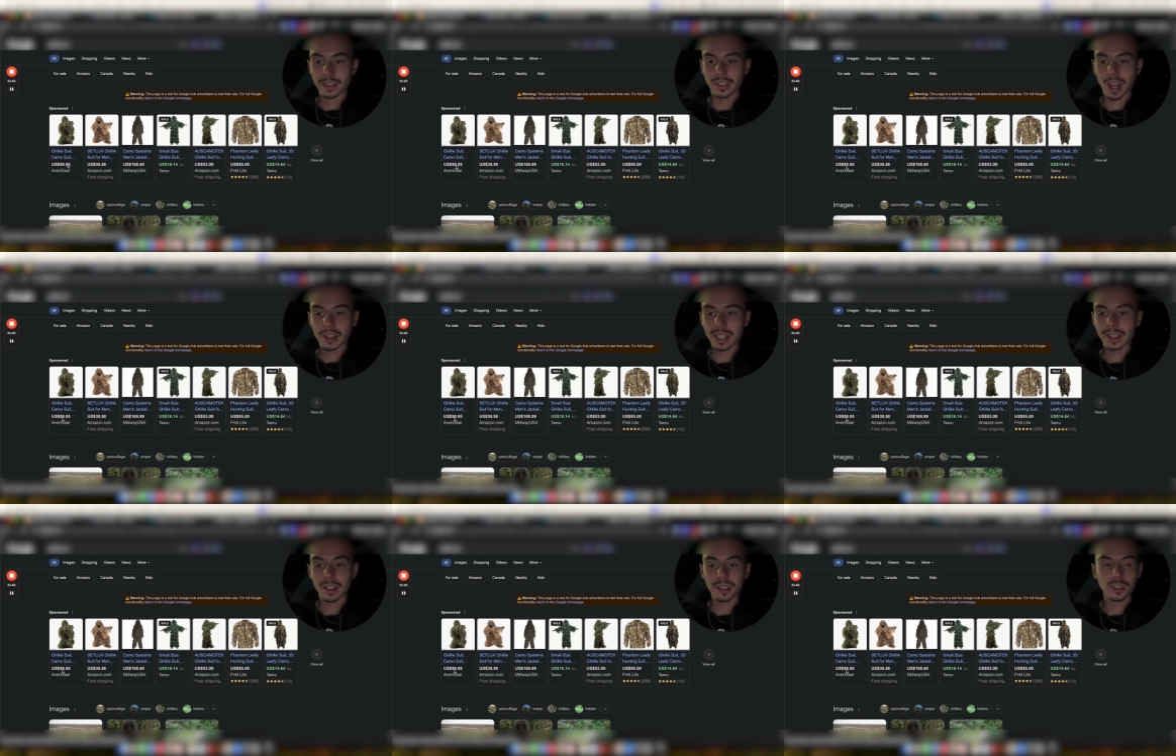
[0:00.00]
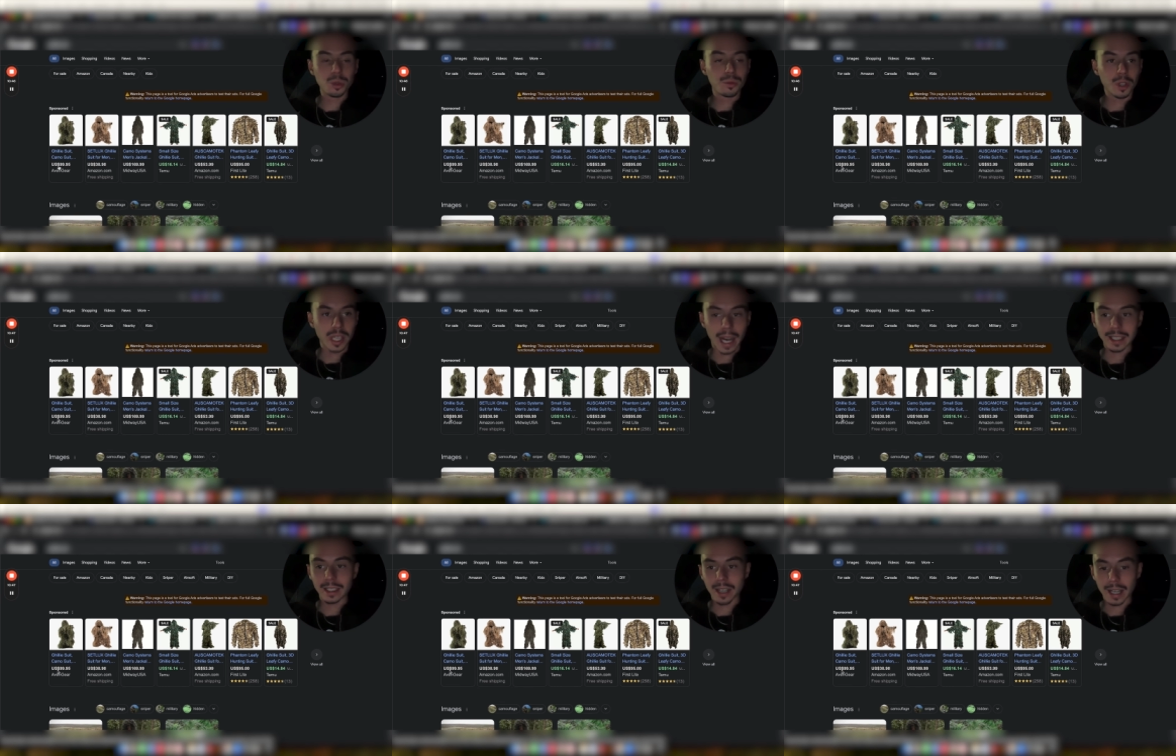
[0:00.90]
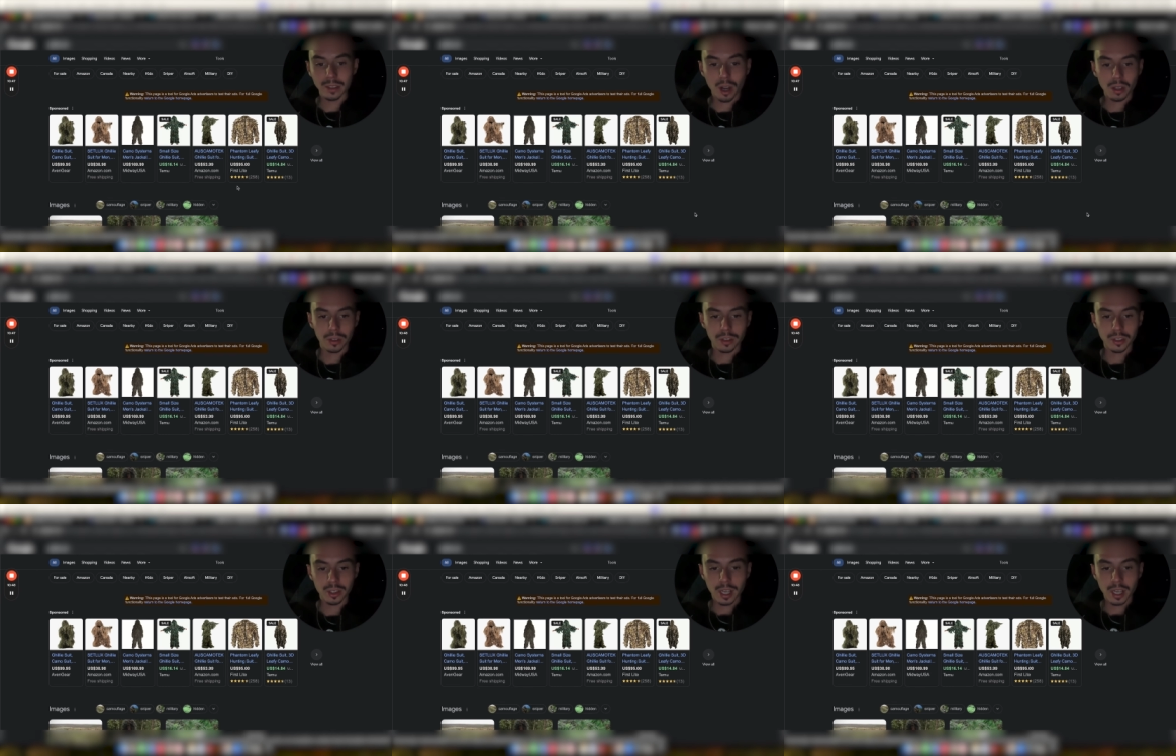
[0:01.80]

selling a ghillie suit for $99.